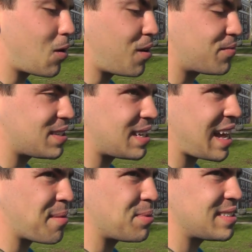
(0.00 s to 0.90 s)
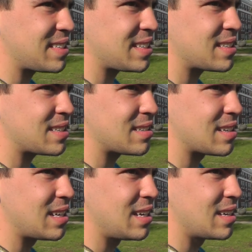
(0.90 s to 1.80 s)
often happens here
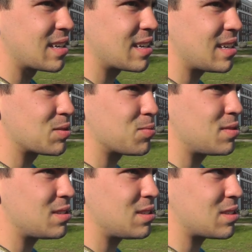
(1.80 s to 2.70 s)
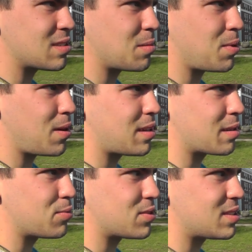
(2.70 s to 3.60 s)
is really just about
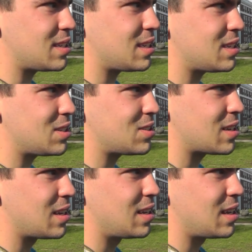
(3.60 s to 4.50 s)
like prestige